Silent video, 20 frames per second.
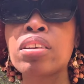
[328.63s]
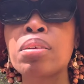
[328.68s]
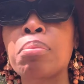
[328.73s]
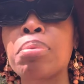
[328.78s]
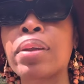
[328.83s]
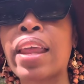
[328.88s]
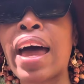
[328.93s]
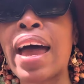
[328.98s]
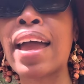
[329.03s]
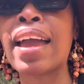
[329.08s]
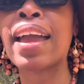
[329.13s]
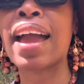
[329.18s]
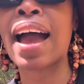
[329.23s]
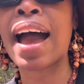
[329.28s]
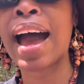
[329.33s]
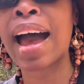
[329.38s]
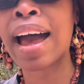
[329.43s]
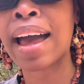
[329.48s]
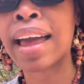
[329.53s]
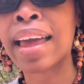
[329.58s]
a blind
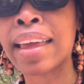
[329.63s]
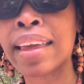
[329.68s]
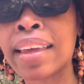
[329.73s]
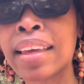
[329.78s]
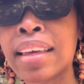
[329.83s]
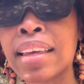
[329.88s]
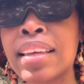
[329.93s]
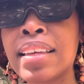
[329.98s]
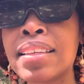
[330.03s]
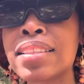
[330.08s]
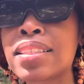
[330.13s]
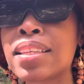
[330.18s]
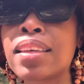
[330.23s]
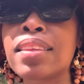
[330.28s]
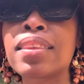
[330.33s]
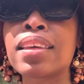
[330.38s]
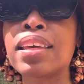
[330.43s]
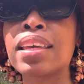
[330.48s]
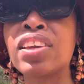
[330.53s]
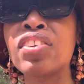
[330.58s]
eye to
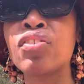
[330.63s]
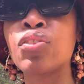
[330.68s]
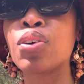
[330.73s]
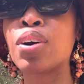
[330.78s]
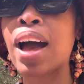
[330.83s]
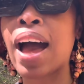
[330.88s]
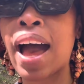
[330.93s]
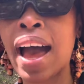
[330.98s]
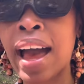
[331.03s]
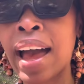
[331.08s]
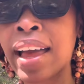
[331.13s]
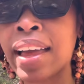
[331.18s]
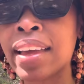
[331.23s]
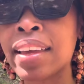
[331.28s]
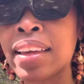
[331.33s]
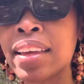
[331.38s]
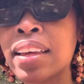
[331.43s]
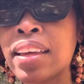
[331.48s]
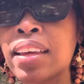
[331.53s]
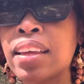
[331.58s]
the evil eye.
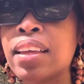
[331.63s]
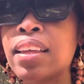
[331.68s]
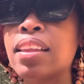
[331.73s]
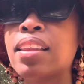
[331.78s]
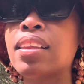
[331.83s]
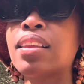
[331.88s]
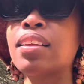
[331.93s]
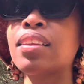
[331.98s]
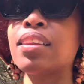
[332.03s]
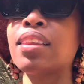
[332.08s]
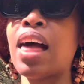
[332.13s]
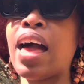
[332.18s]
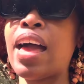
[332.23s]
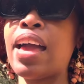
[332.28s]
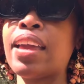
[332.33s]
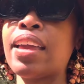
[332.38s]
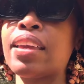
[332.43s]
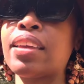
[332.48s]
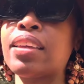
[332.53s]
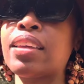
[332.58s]

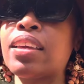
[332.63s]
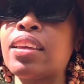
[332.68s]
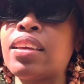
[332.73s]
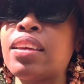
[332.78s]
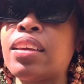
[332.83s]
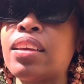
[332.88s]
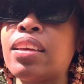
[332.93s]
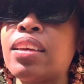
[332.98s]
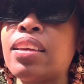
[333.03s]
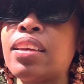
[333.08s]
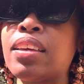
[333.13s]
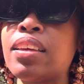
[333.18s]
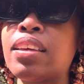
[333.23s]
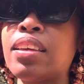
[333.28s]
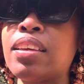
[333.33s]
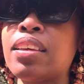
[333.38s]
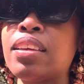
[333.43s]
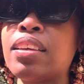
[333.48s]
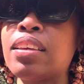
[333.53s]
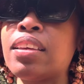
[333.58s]
Like,
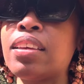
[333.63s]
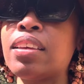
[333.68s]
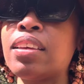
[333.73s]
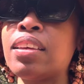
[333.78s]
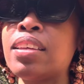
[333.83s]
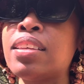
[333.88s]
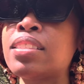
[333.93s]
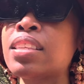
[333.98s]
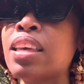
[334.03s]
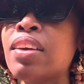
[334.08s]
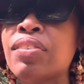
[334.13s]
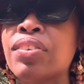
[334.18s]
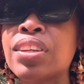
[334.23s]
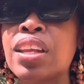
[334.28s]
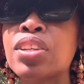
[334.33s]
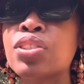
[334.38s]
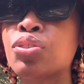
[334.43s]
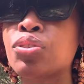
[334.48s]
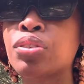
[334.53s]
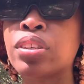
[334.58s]
it's given
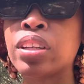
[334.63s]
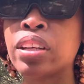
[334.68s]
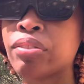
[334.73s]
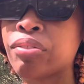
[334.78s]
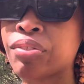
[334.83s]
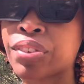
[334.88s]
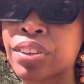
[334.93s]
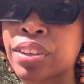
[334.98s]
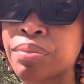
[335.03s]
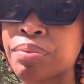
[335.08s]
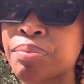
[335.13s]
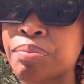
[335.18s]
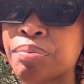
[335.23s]
that you're different.